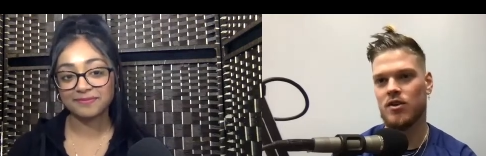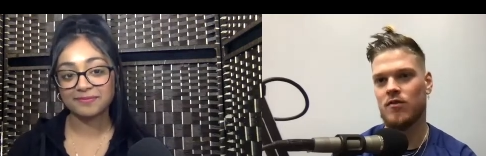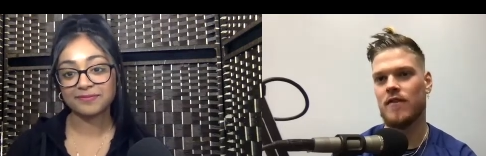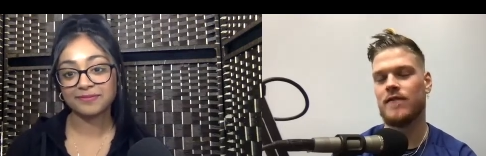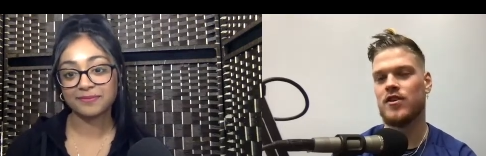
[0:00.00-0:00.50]
Speaker 1: a
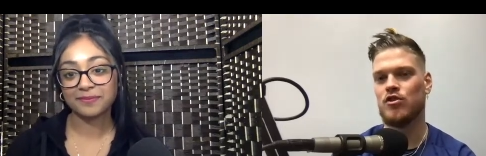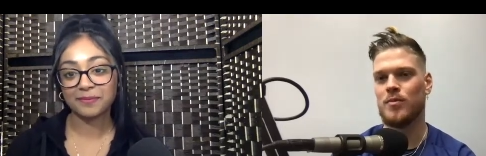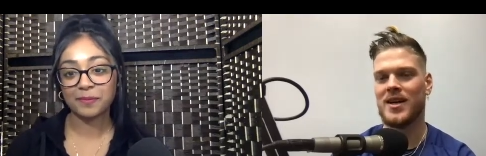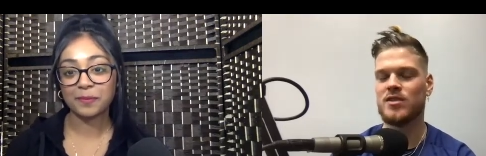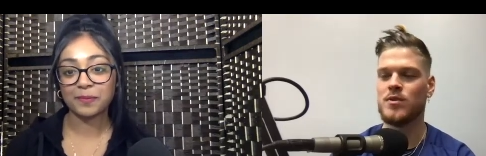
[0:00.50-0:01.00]
review
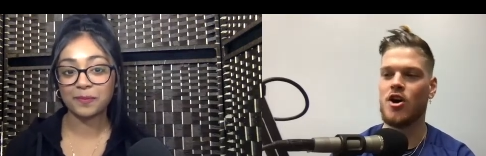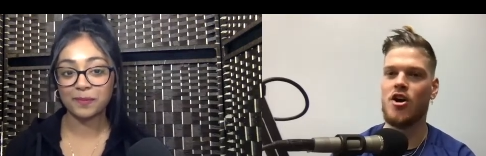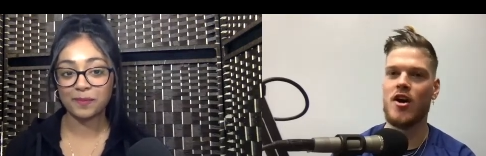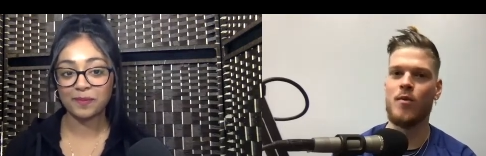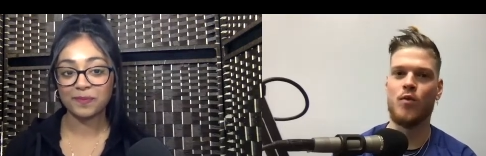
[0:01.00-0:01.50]
because we
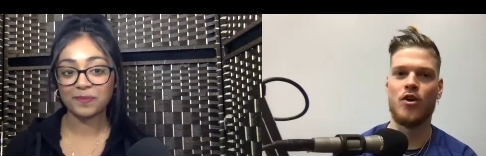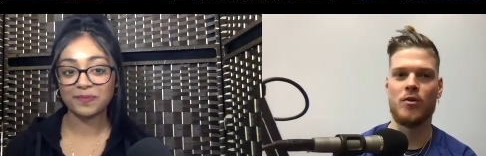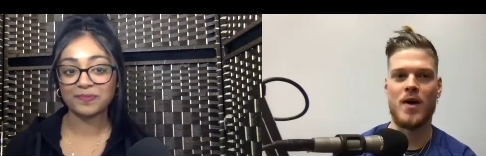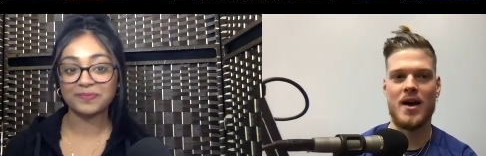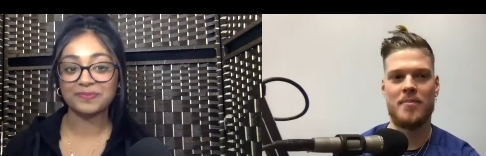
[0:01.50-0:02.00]
are a
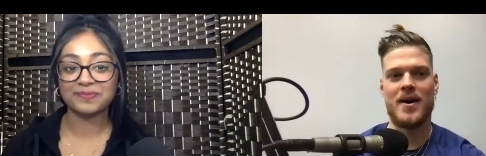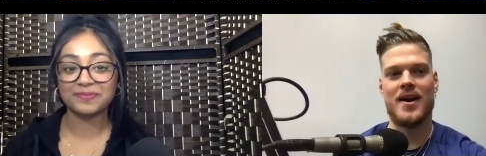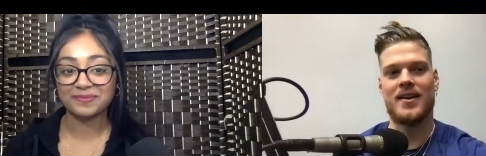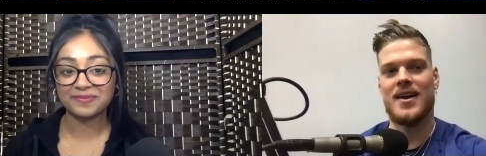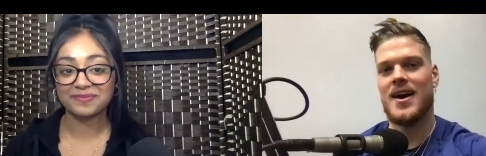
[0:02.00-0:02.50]
worldwide
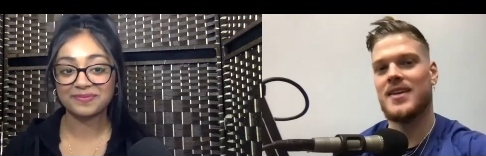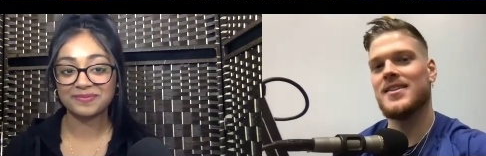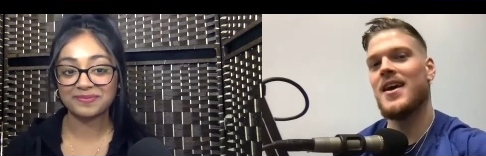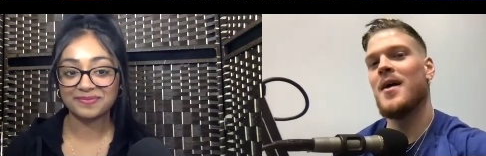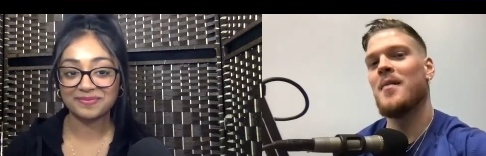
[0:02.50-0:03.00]
podcast.
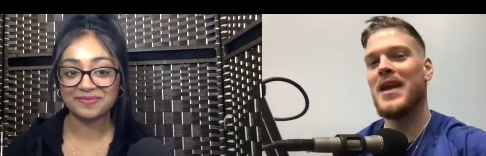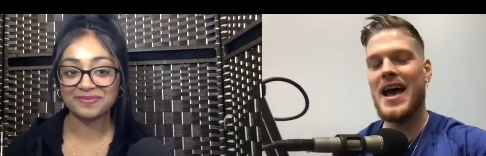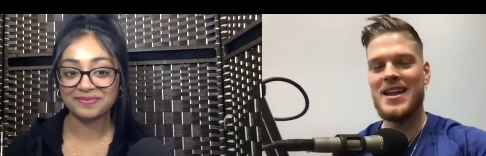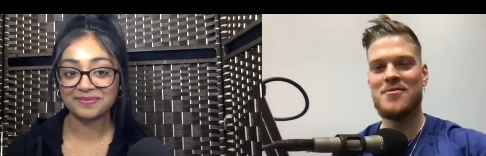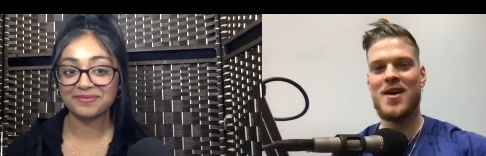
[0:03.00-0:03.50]
But
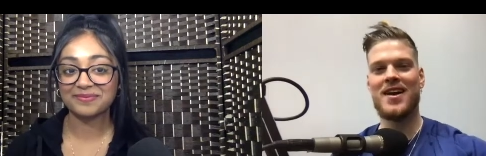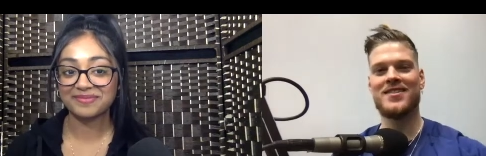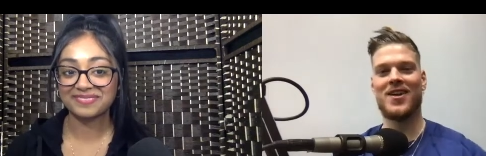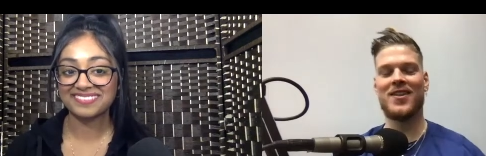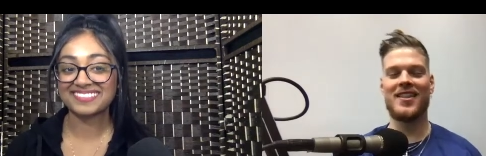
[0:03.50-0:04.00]
anyway,
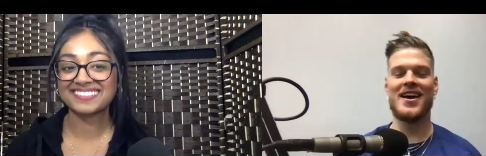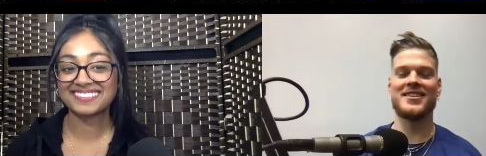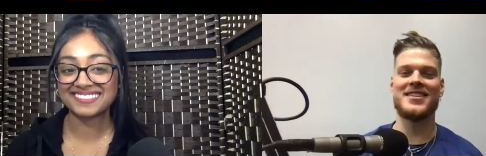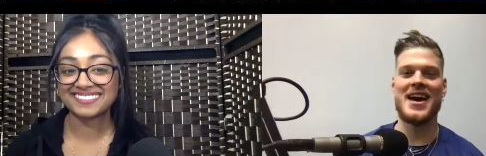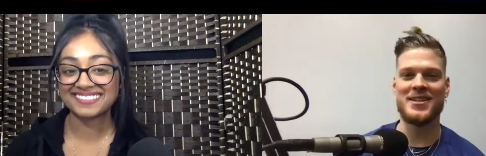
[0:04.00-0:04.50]

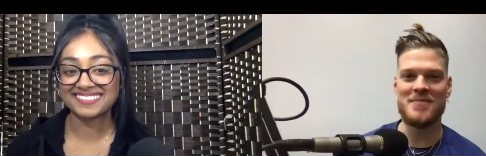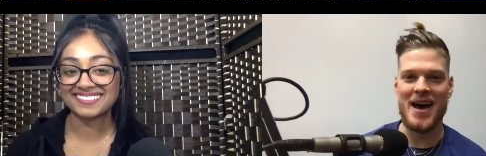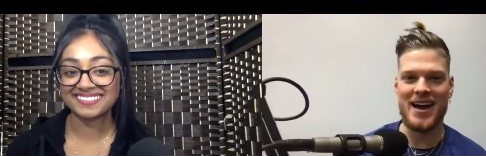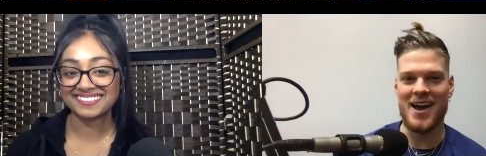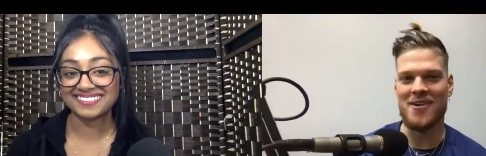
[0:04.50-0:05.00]
nonetheless, Nas
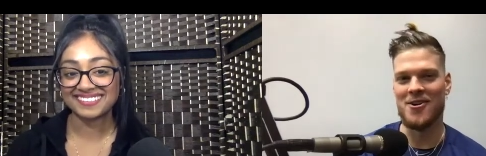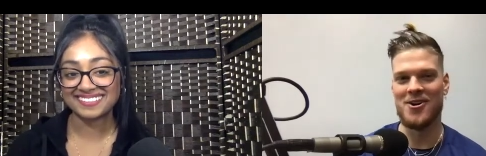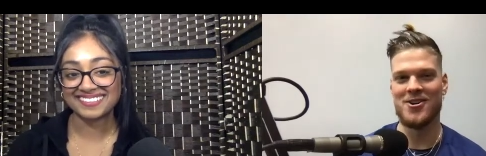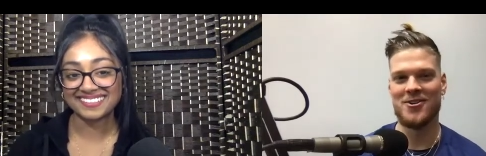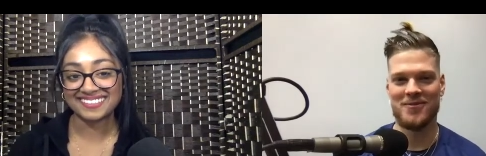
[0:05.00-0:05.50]
Bacc. How are
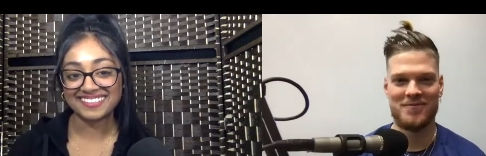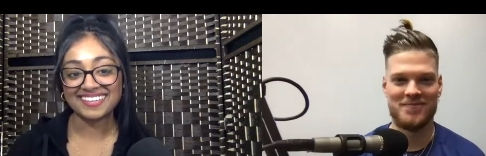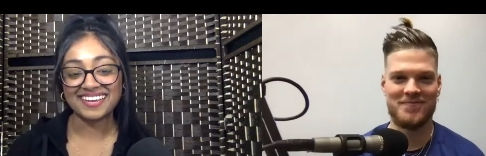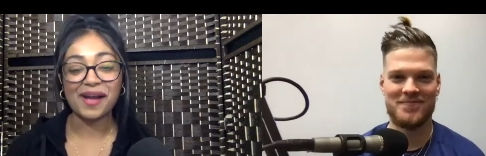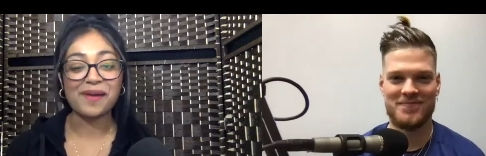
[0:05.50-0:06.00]
you?
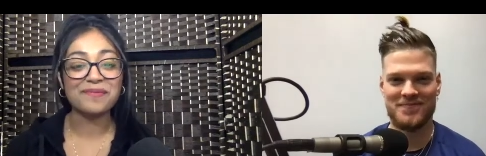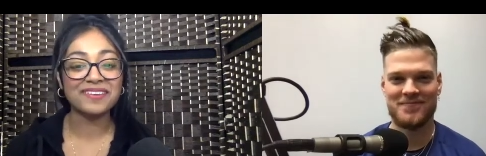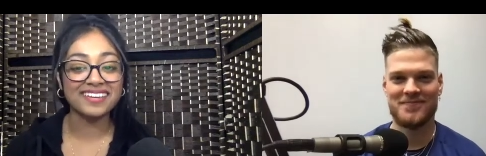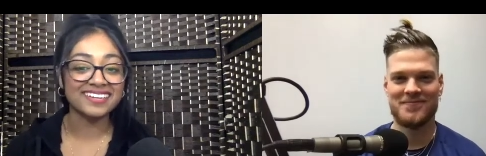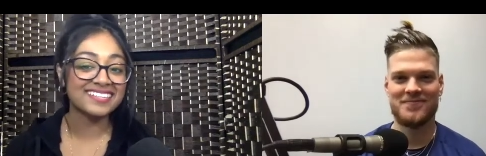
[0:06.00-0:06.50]
Speaker 2: I'm
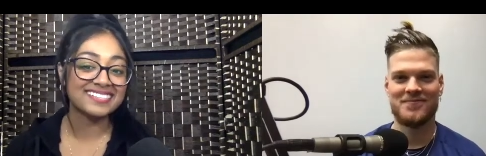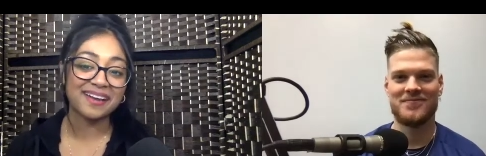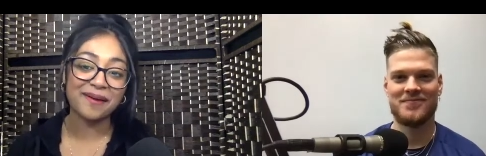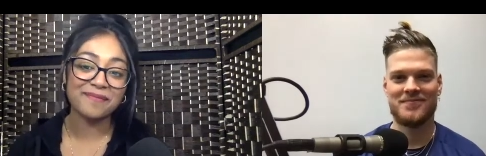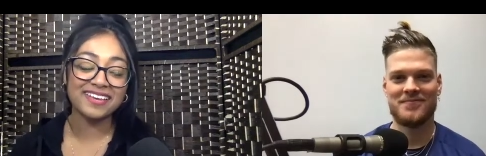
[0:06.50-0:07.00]
good,
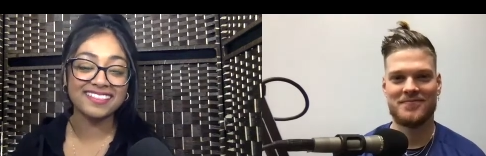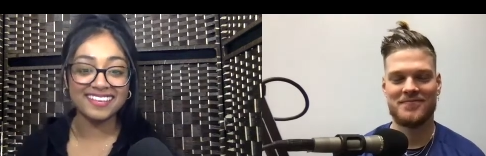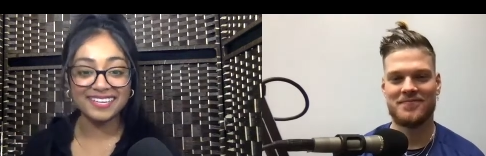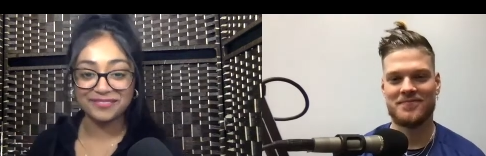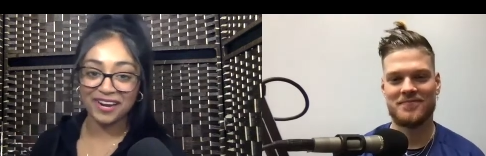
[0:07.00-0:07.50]
Tommie.
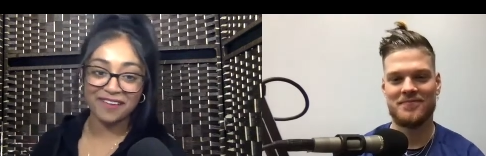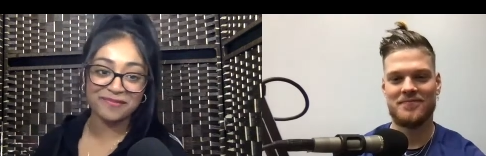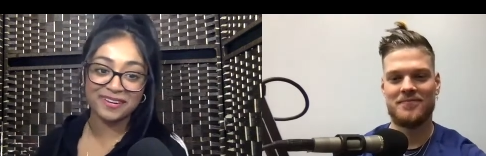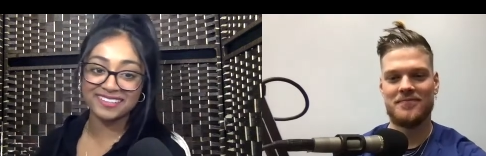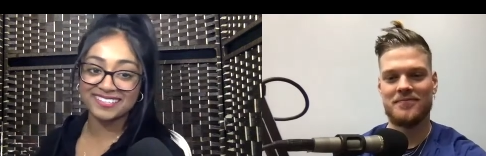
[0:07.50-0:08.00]
Thank you for having
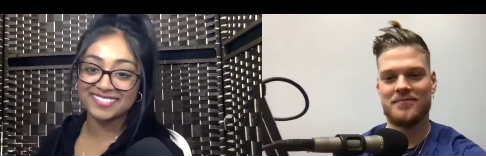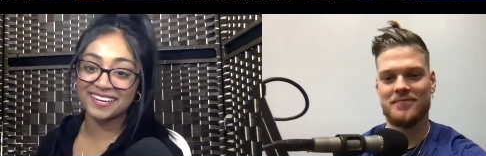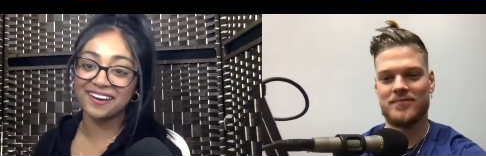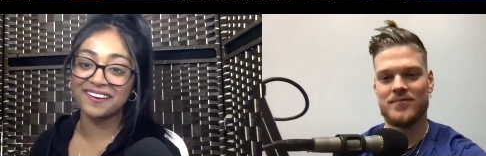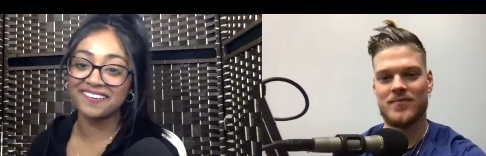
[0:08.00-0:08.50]
me on the
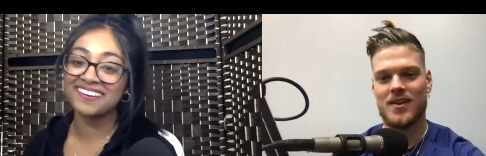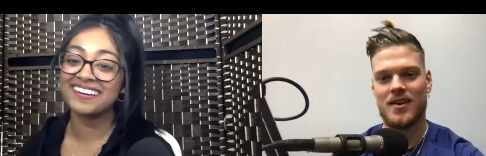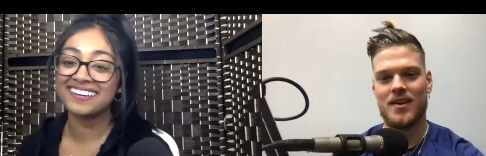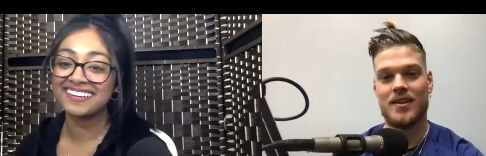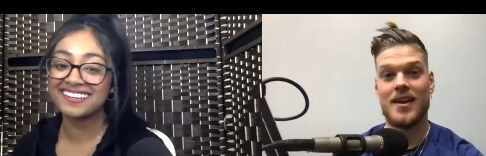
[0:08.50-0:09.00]
show.
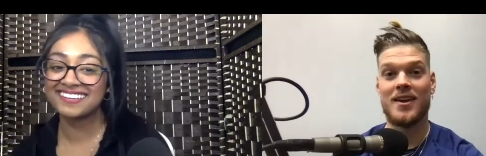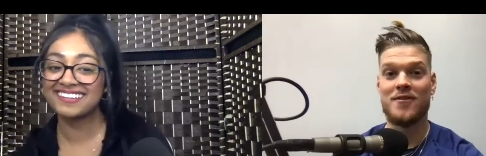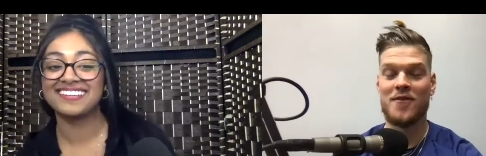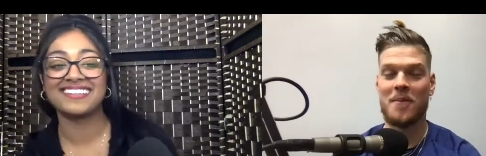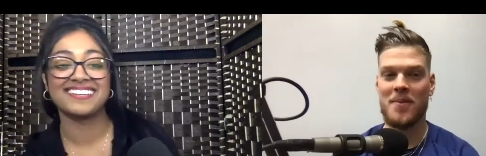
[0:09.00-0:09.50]
Speaker 1: Thank you
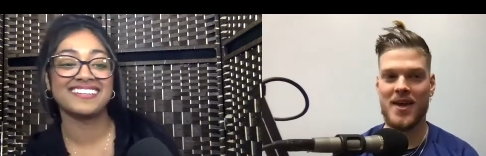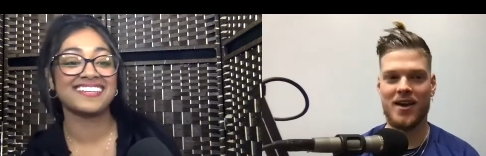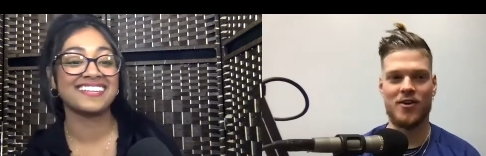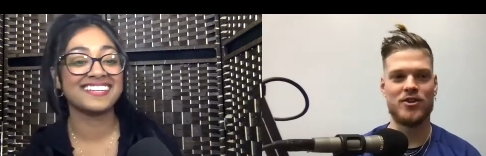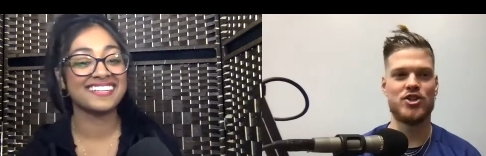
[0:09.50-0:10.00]
for
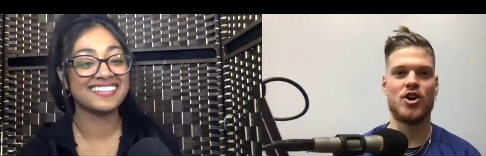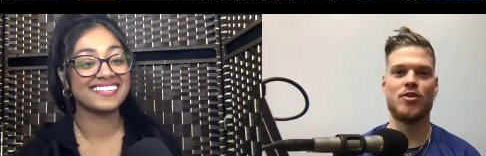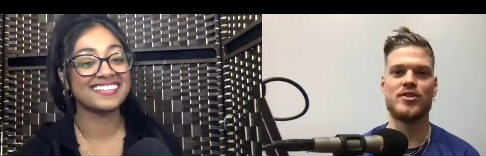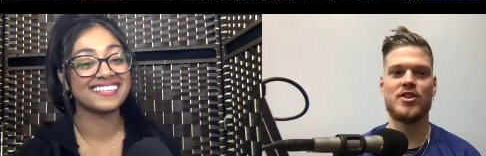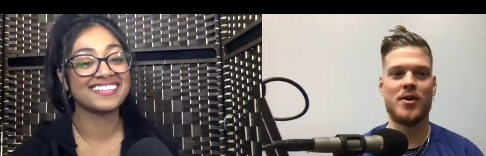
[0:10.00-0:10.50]
being on the
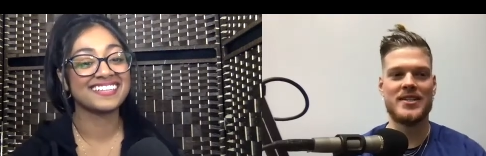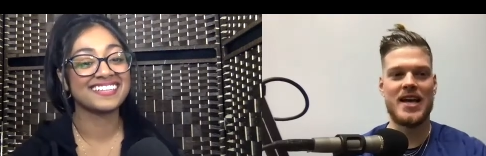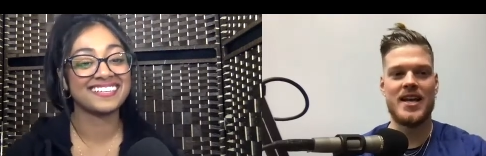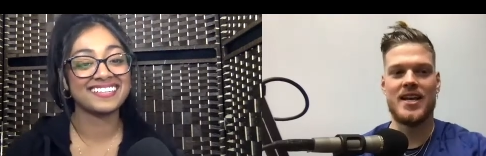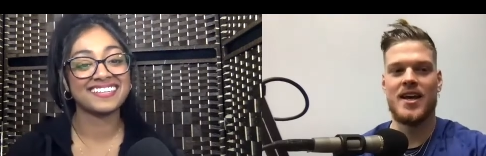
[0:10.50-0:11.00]
show. So
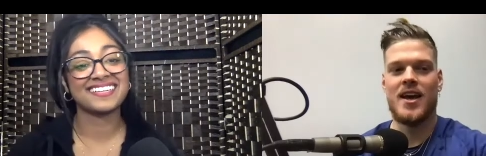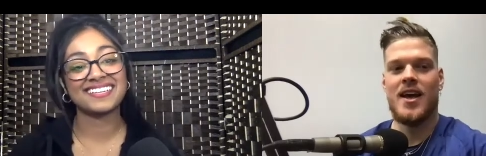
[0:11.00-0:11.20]
excited.